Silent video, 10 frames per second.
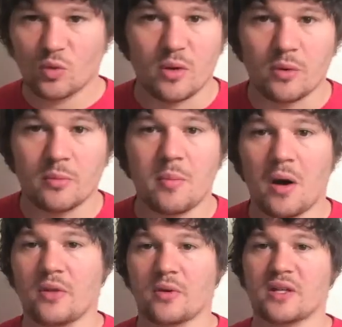we wouldn't be
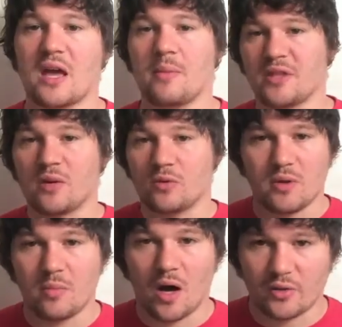bothering them and they wouldn't
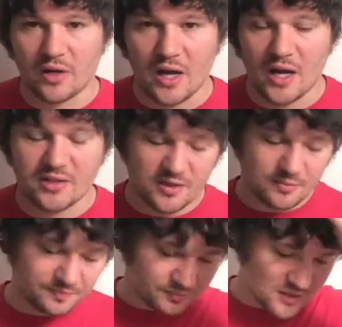be bothering us.
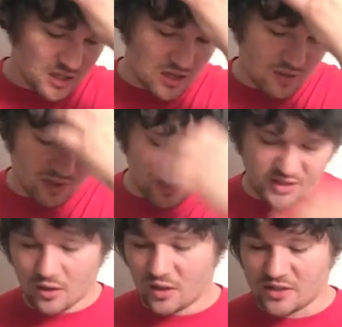But
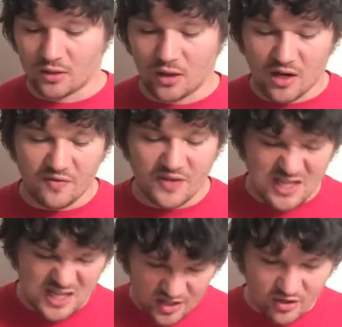still, it's a lot of
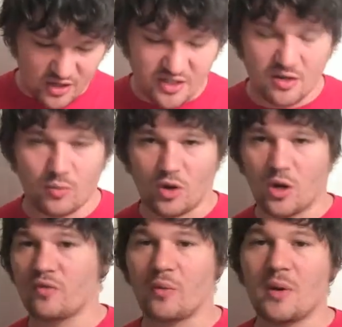we're
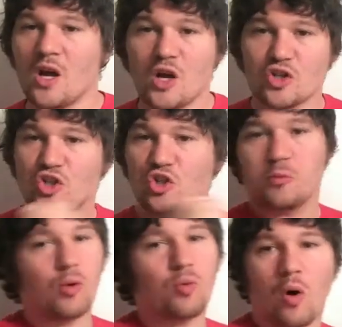going from
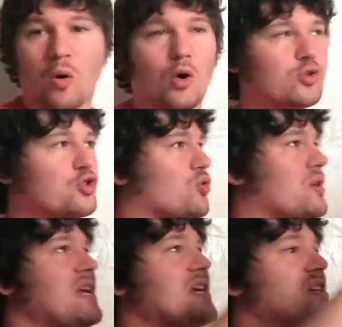super rural,
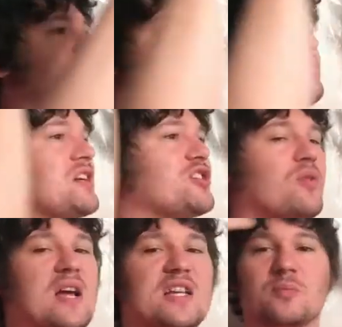trees,
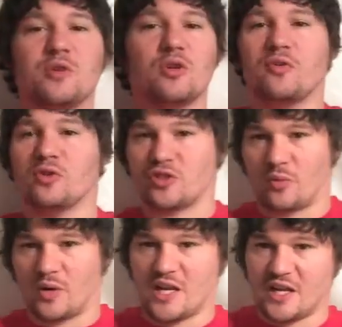picturesque, beautiful,
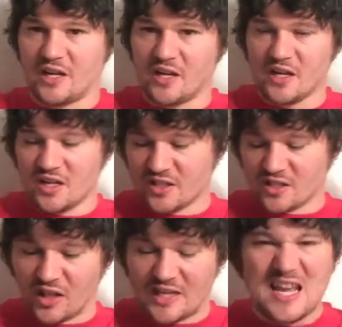serene,
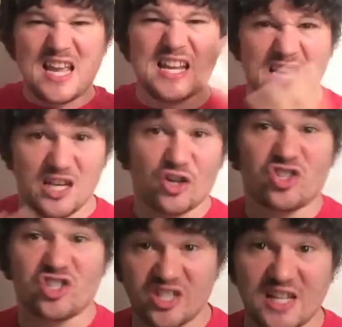to like an inner
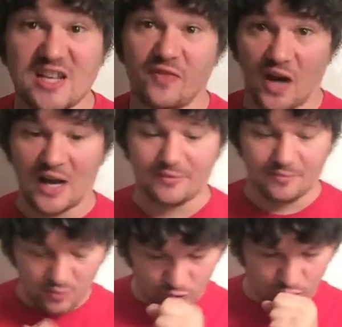city vibe.
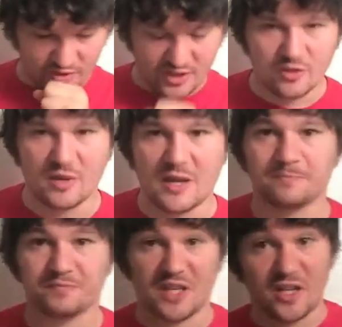Ooh, excuse me,
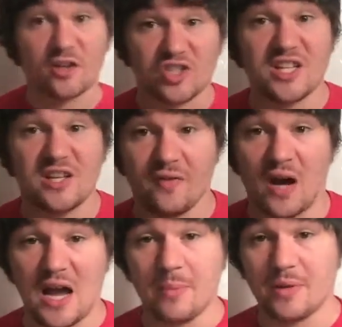an inner city
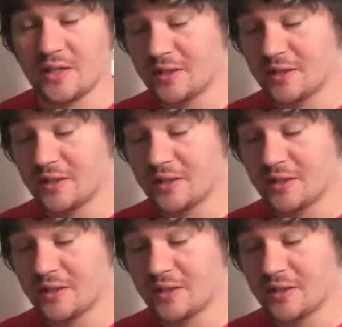vibe.